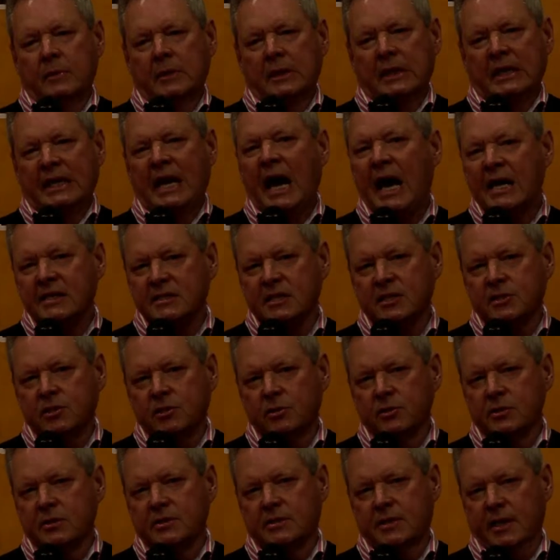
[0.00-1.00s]
In answer to
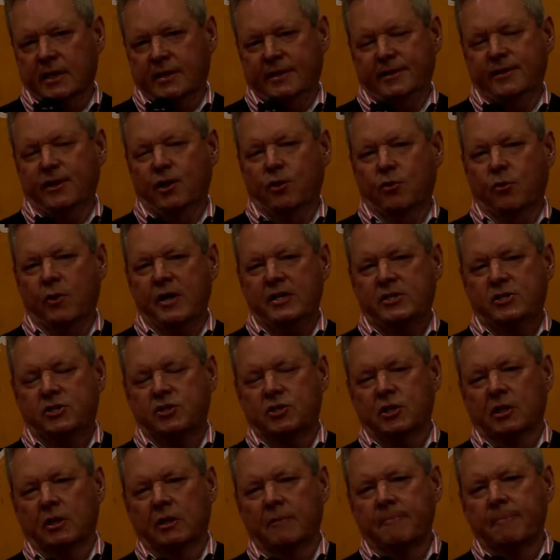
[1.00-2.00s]
your second
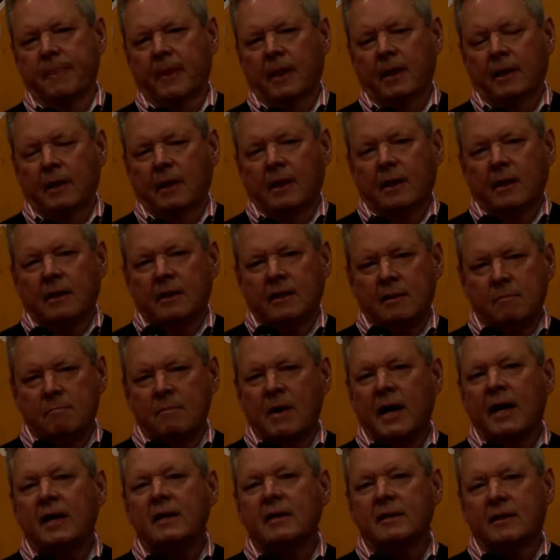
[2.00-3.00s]
question, the
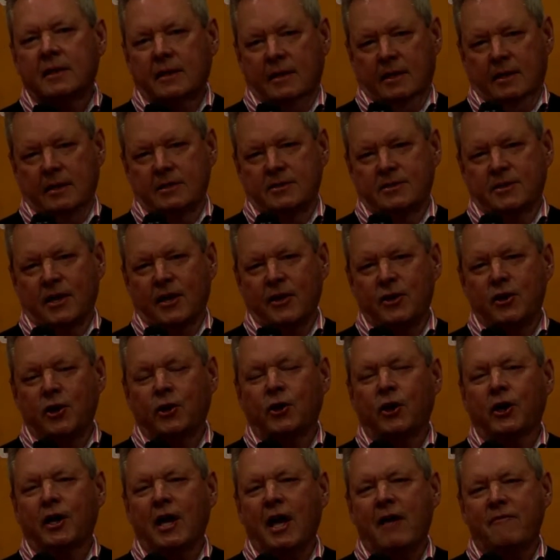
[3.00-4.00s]
main thing is you've
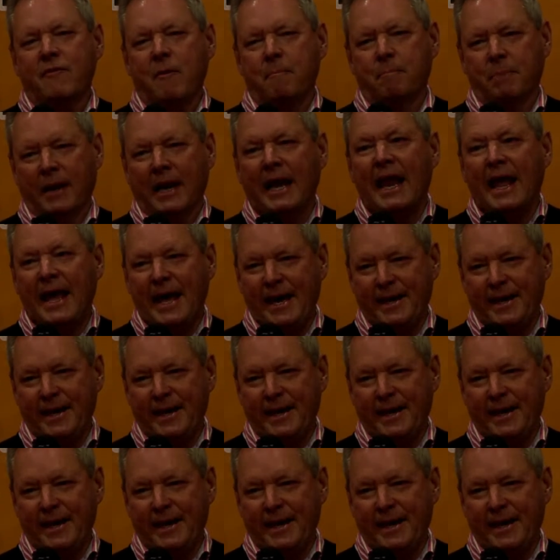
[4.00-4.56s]
got to have a plan.